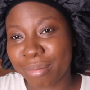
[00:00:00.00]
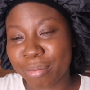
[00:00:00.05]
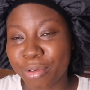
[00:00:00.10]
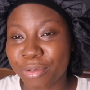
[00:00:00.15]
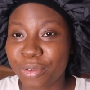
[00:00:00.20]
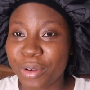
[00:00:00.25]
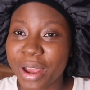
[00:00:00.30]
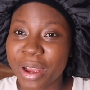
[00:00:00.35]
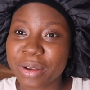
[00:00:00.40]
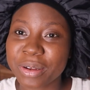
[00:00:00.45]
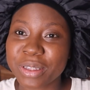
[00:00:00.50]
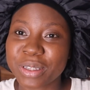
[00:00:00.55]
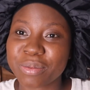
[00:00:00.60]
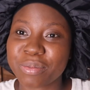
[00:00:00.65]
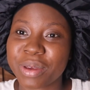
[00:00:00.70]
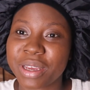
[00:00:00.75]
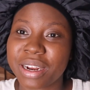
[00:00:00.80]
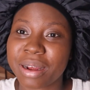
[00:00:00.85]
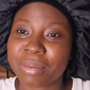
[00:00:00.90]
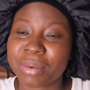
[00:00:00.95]
Before I go to
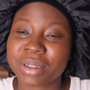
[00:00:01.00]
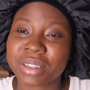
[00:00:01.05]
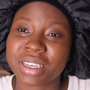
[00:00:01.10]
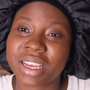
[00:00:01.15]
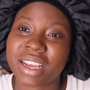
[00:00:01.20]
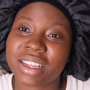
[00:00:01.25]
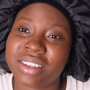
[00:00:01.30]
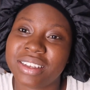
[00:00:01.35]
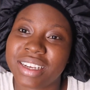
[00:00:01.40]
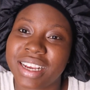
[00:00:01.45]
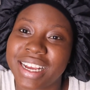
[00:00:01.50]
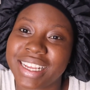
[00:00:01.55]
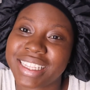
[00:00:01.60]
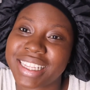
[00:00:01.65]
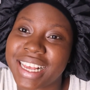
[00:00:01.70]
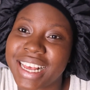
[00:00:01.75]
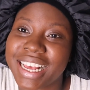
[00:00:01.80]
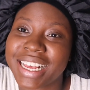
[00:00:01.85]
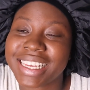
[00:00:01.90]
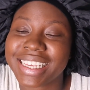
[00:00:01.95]
bed, I'm going to catch you
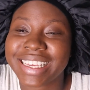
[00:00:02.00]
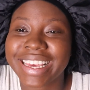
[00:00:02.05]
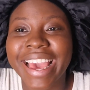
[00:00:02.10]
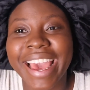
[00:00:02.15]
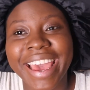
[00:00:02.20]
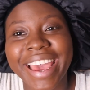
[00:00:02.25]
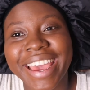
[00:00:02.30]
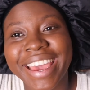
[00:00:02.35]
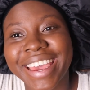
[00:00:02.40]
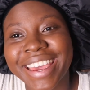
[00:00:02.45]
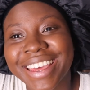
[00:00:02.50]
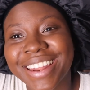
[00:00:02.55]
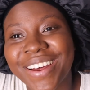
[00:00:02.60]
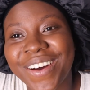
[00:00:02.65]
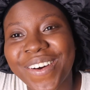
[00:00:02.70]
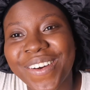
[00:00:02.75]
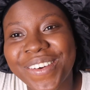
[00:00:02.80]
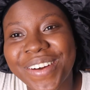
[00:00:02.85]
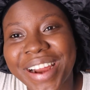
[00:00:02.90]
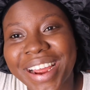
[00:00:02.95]
guys again.
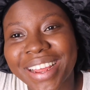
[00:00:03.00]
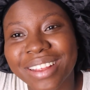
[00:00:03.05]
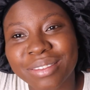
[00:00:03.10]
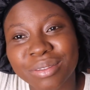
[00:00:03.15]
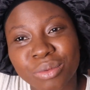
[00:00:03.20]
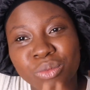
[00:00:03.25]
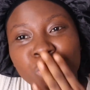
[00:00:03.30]
All right.